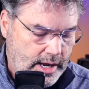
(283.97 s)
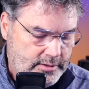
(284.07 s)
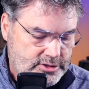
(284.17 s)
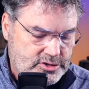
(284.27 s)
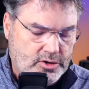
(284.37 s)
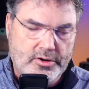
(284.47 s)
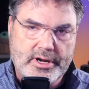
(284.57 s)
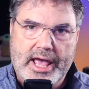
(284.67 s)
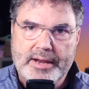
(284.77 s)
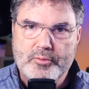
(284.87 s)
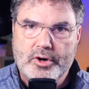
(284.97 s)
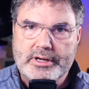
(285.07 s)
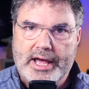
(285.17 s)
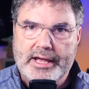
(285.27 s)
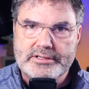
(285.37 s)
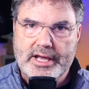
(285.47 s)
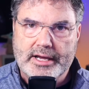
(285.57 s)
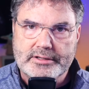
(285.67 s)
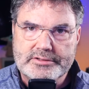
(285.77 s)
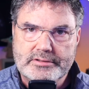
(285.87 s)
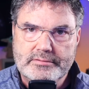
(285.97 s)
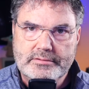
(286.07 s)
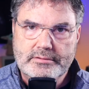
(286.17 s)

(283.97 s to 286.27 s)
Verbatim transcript: and then just go and add more contacts.